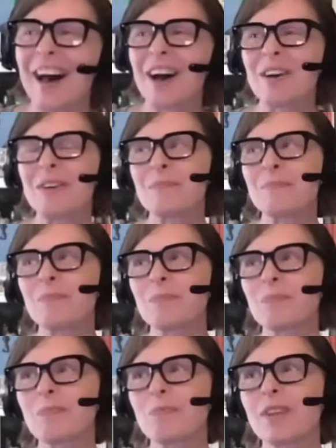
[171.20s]
um,
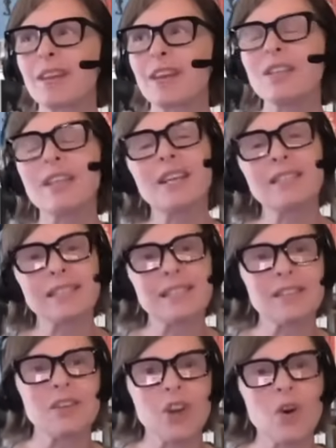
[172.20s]
it,
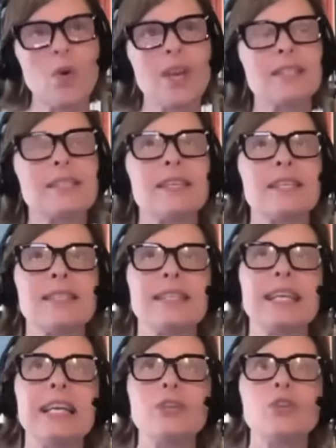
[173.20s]
it's you know it's it's
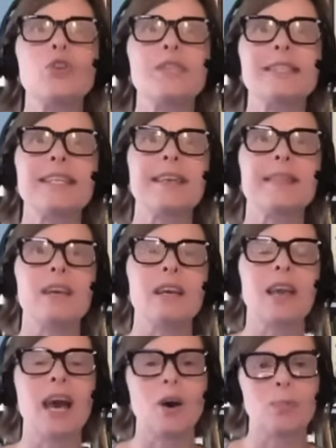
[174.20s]
an interesting
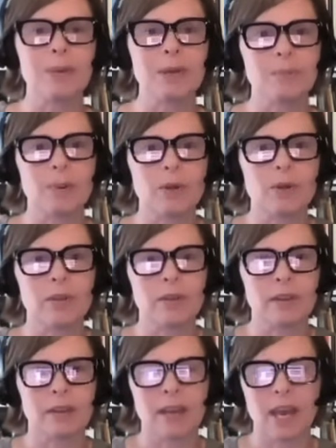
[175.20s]
thing how people
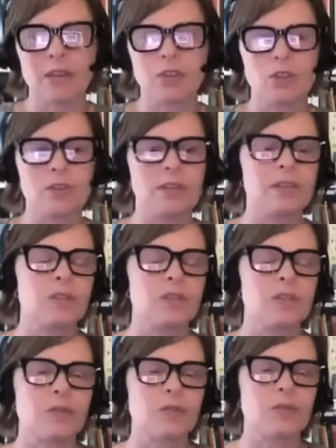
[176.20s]
get to these
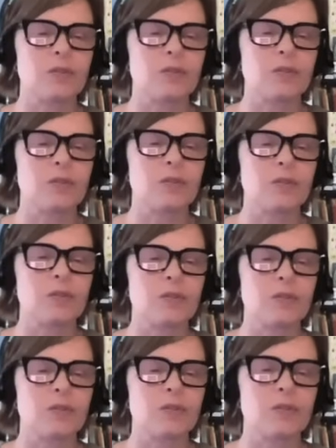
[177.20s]
different
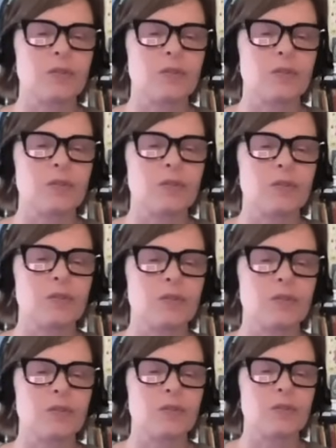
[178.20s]
conclusions
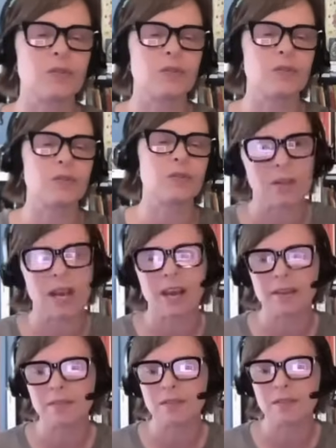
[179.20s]
life, how
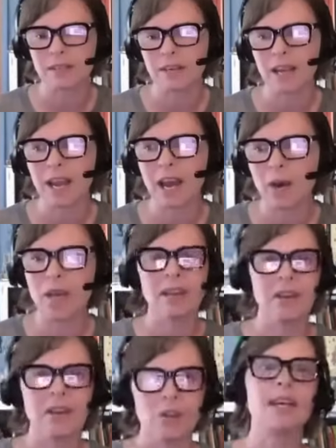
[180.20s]
they you know
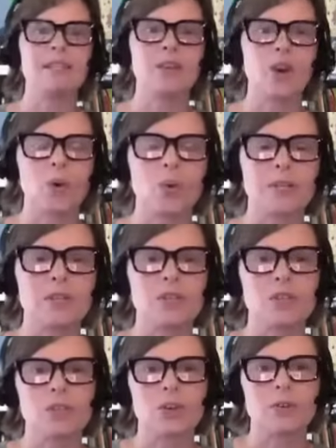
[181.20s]
decide to go into
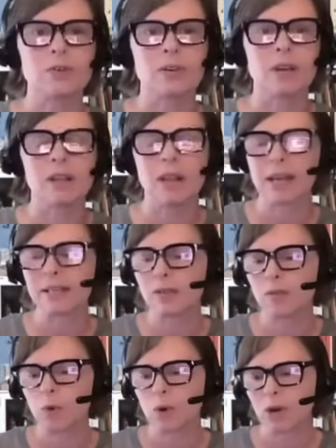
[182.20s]
certain lines
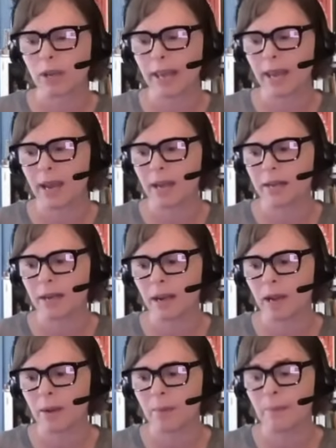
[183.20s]
of work and
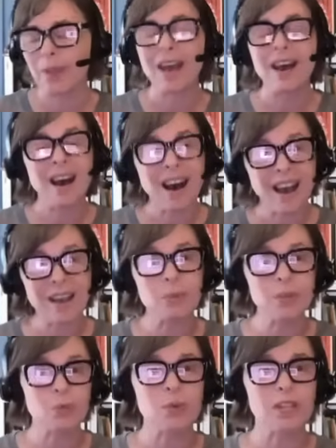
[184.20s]
um, i
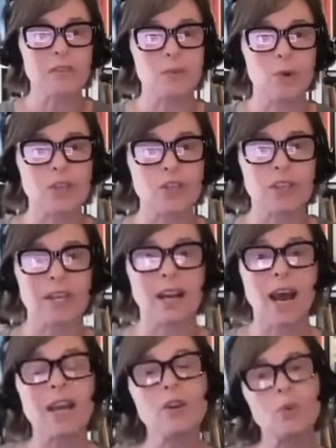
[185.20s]
was really fortunate
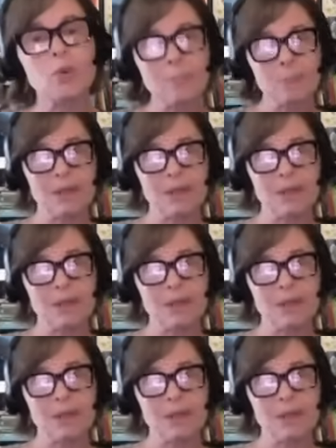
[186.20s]
i grew up in the